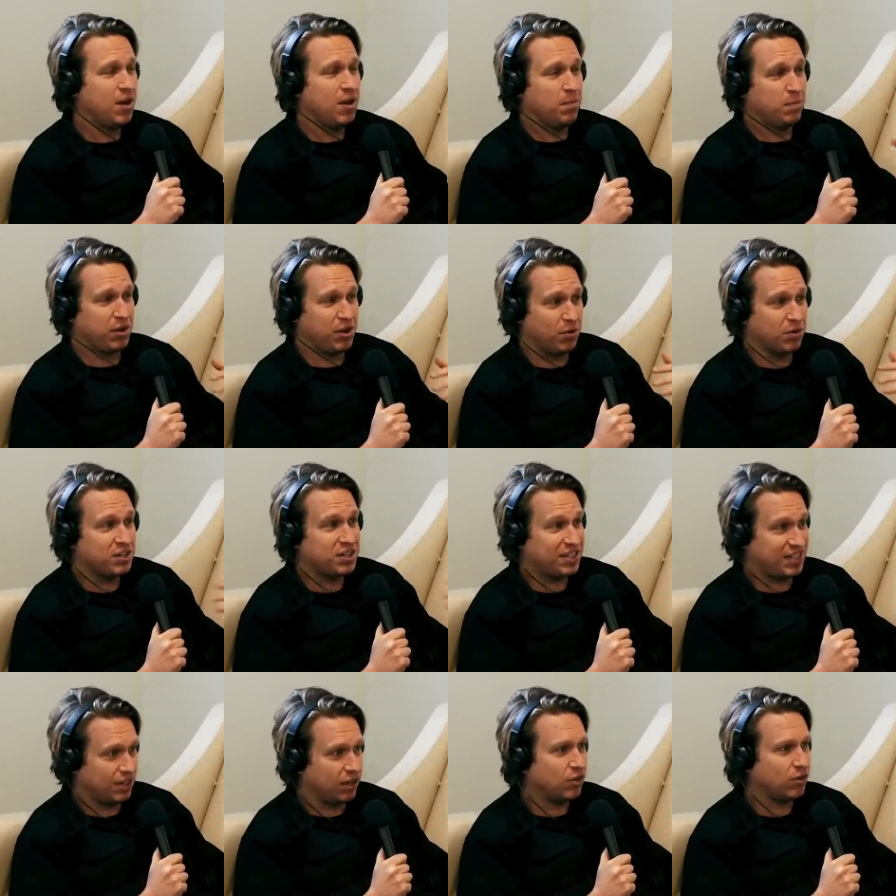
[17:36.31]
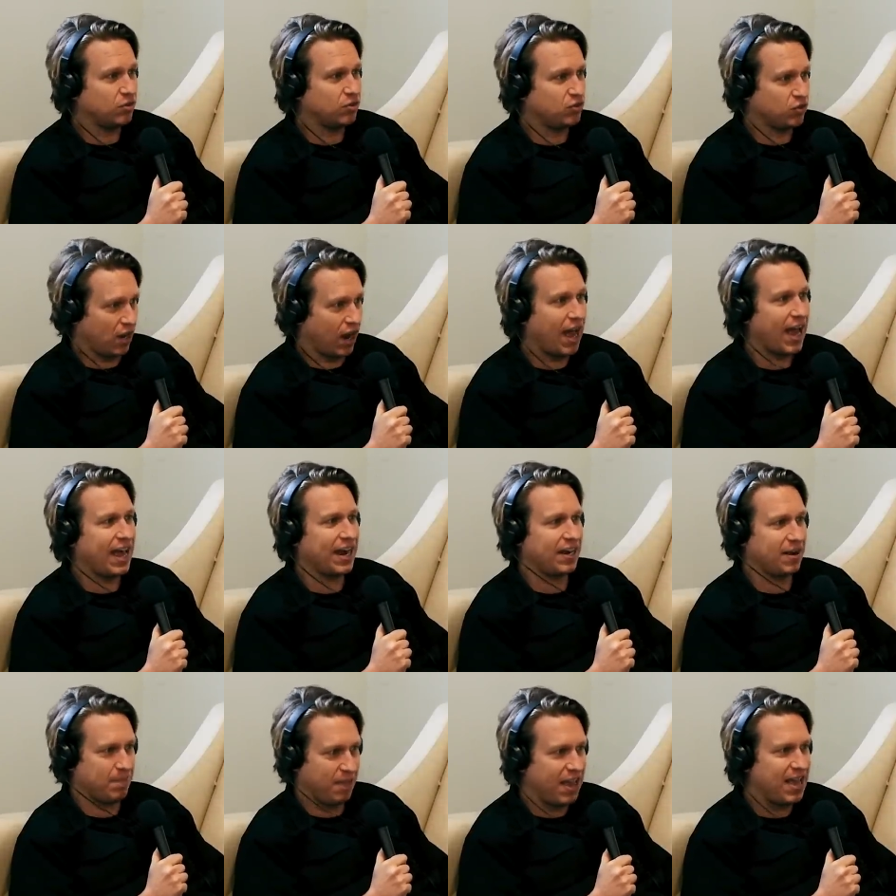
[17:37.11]
No. You were still
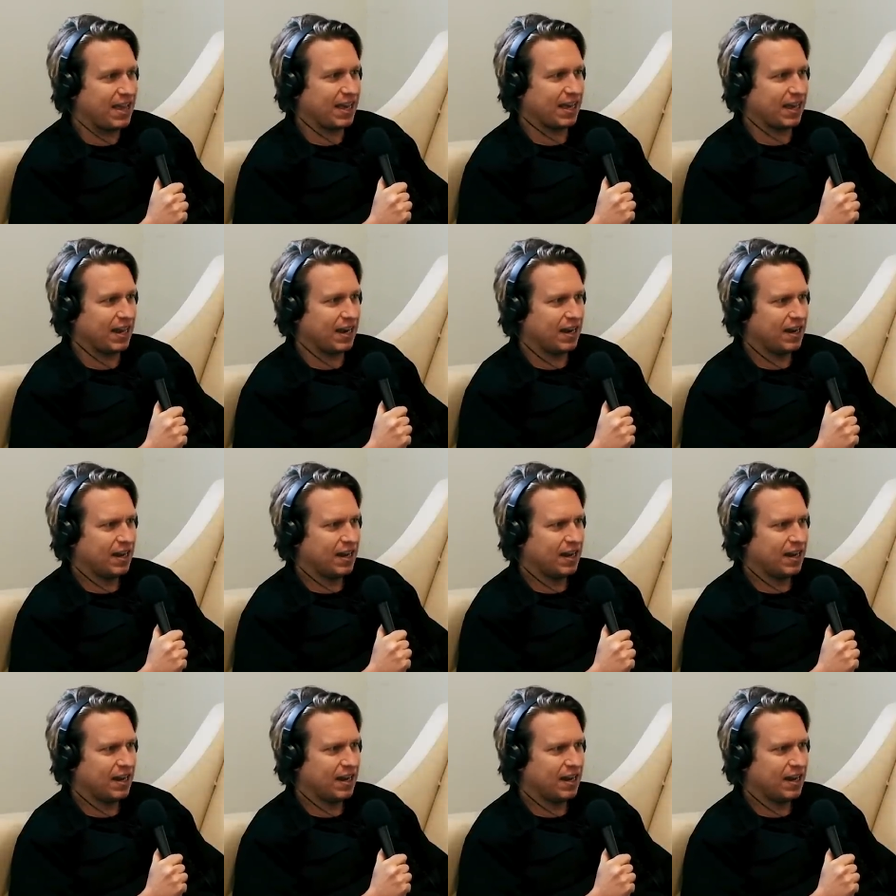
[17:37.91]
trying to make it.